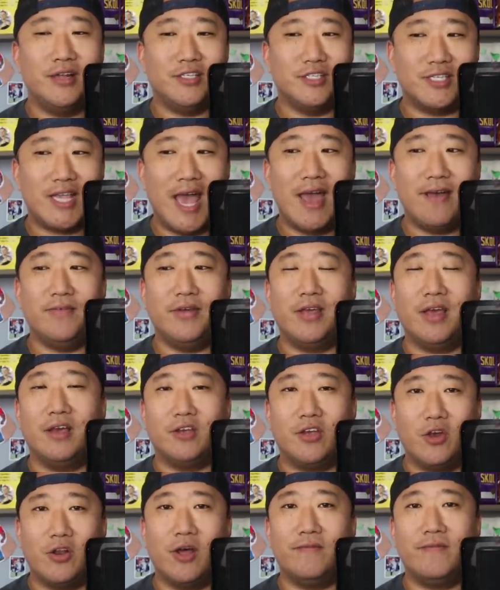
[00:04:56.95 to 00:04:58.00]
Just having a
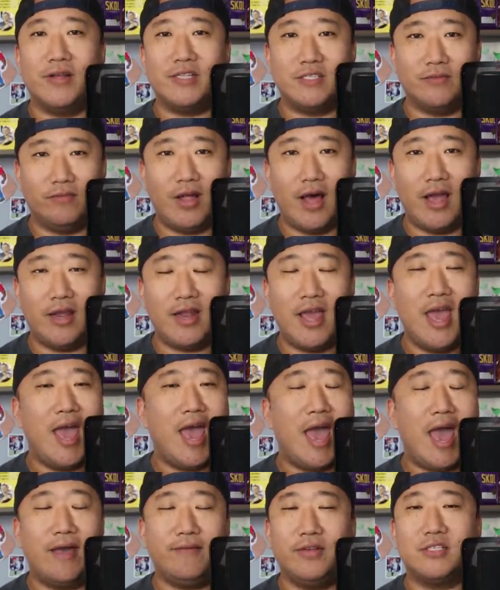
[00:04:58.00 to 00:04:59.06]
good offensive line,
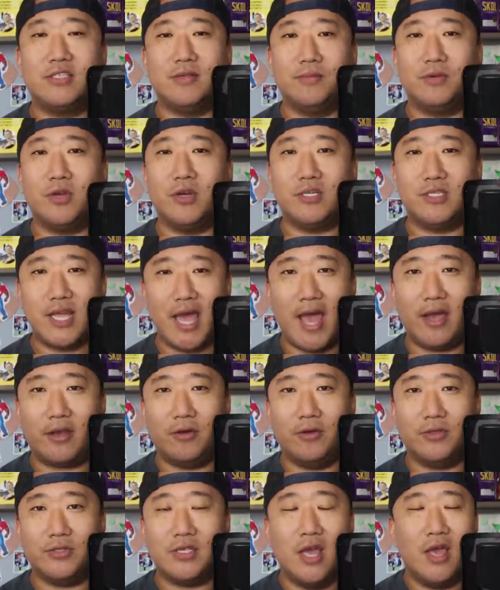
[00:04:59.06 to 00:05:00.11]
having some good
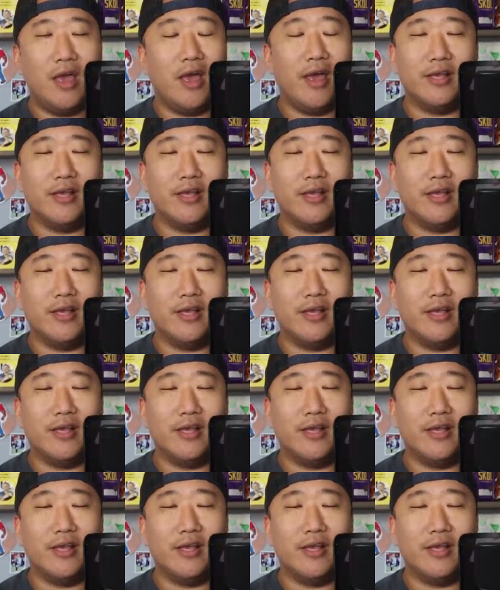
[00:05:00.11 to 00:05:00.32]
tackles,